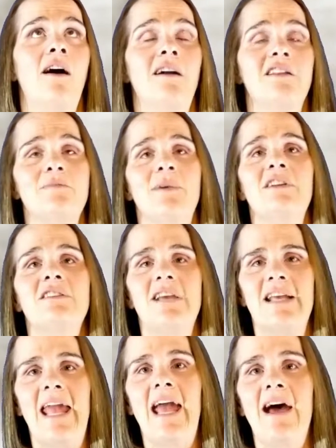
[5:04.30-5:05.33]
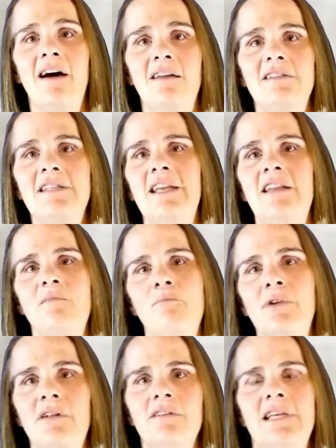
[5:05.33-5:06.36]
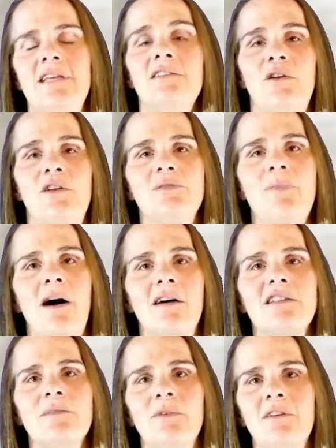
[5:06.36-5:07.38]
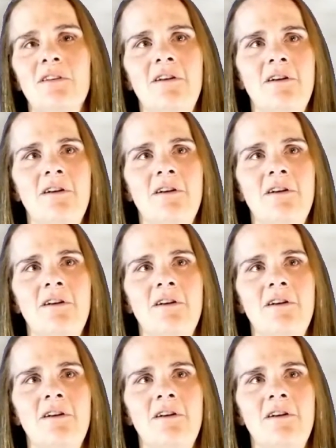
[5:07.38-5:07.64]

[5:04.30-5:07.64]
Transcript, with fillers: on as much as I can to get it built as soon as possible,